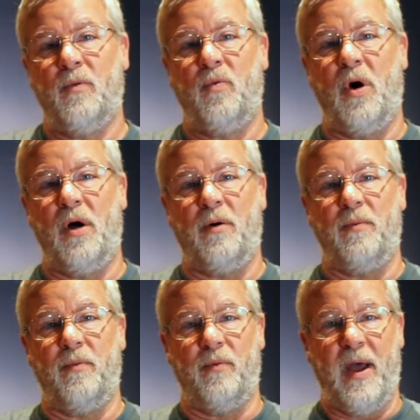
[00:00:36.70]

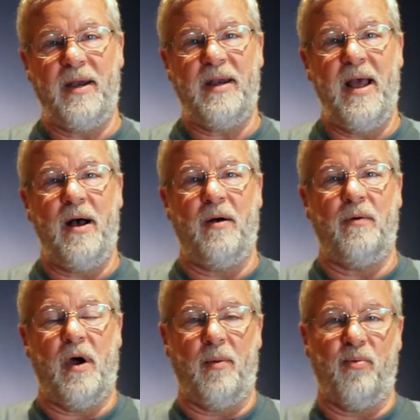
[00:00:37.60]
Well, right
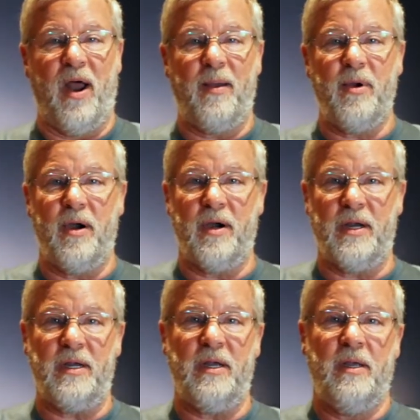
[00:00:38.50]
now, our
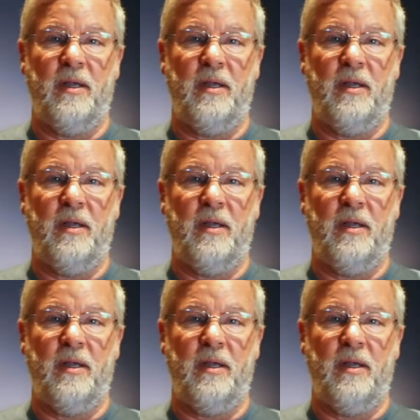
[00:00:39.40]
primary